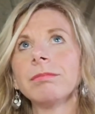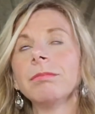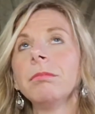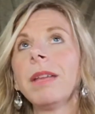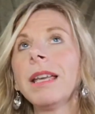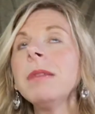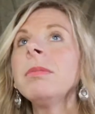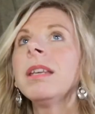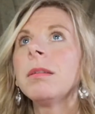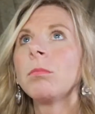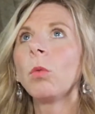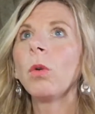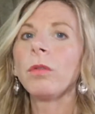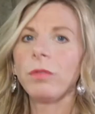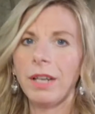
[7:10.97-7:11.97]
maybe
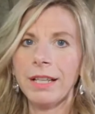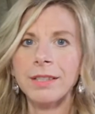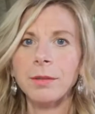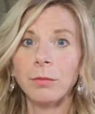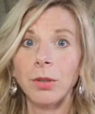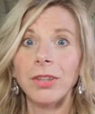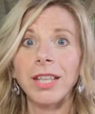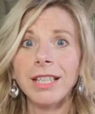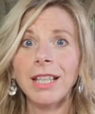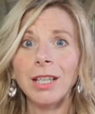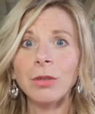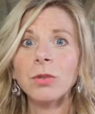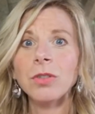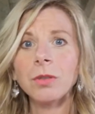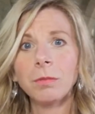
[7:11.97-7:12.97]
more flexible than I
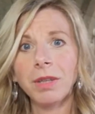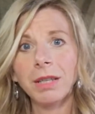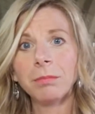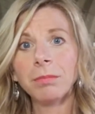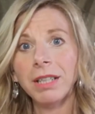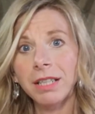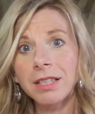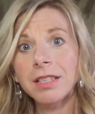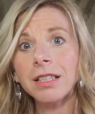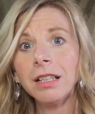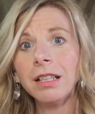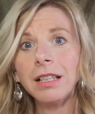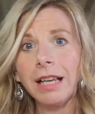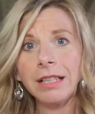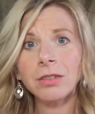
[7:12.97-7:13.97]
used to be, but I
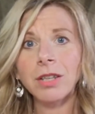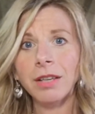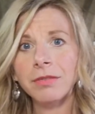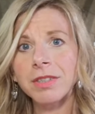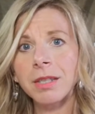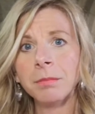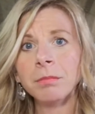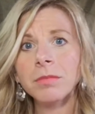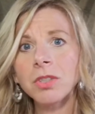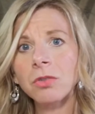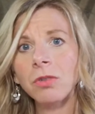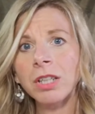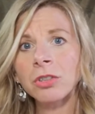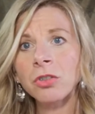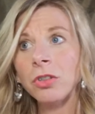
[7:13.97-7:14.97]
still like to have some
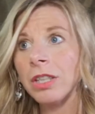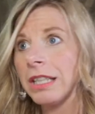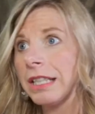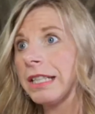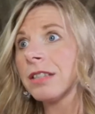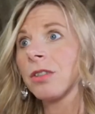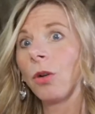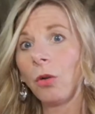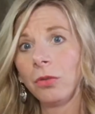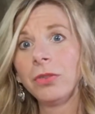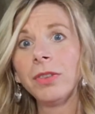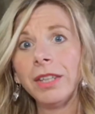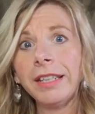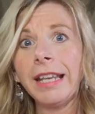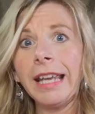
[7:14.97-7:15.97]
structure, at least
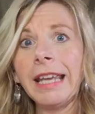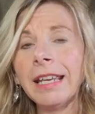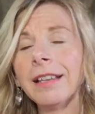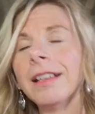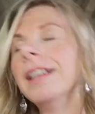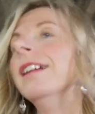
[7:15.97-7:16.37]
on the day.